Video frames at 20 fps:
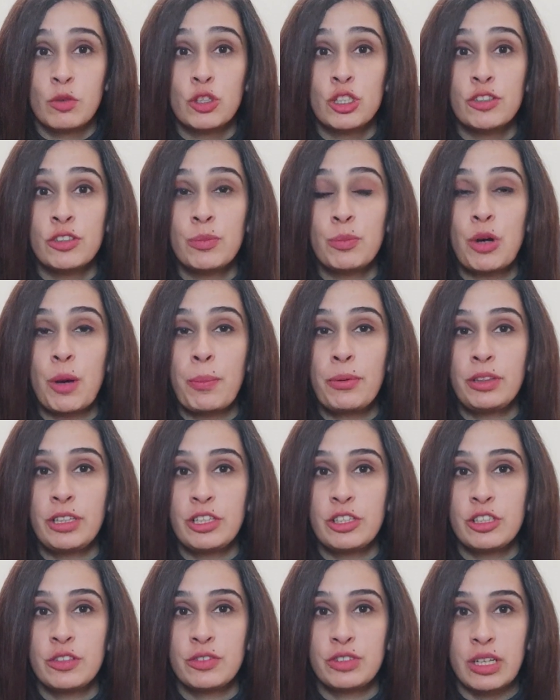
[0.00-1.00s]
Most of the
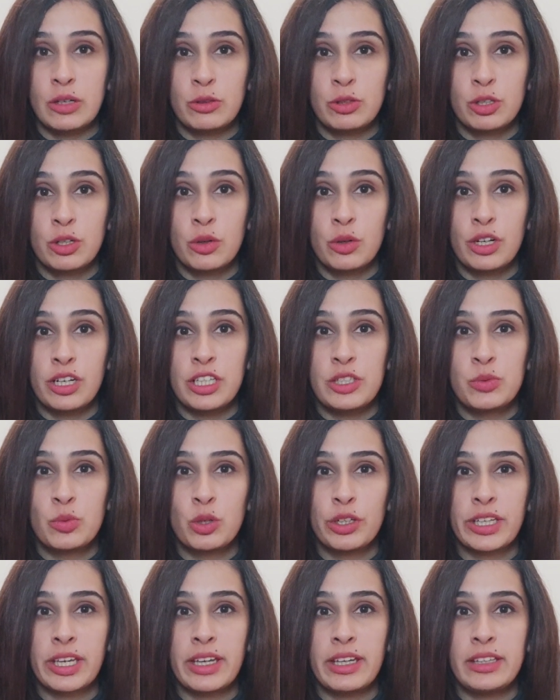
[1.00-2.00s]
population of South Dakota is
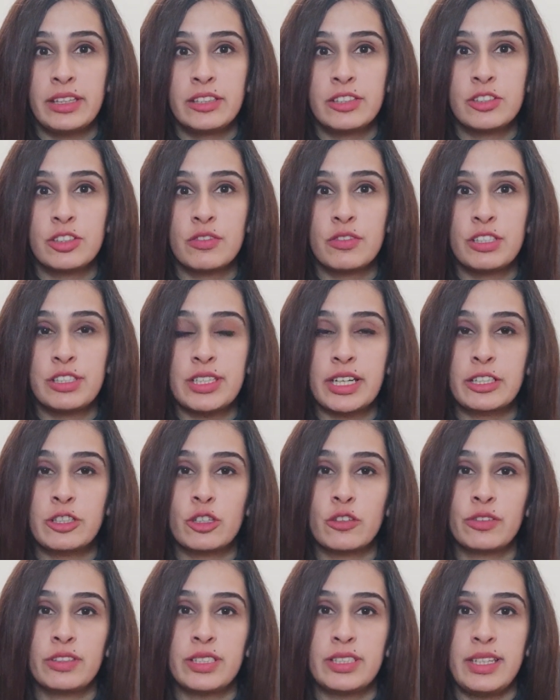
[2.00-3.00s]
working in the service sector
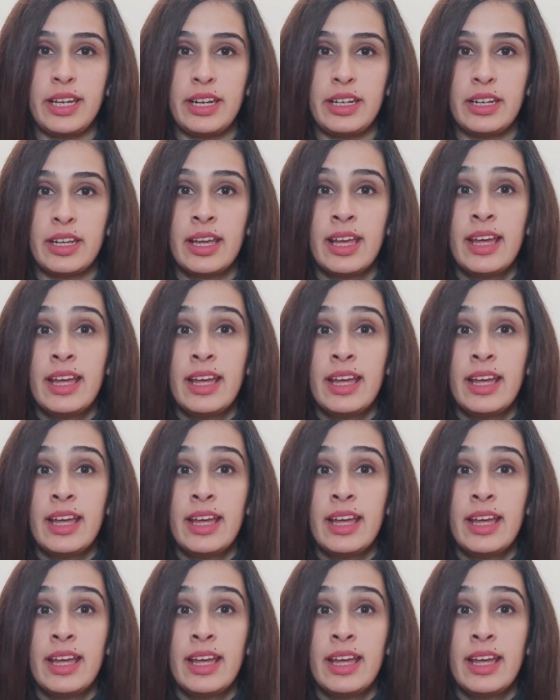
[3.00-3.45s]
of the state.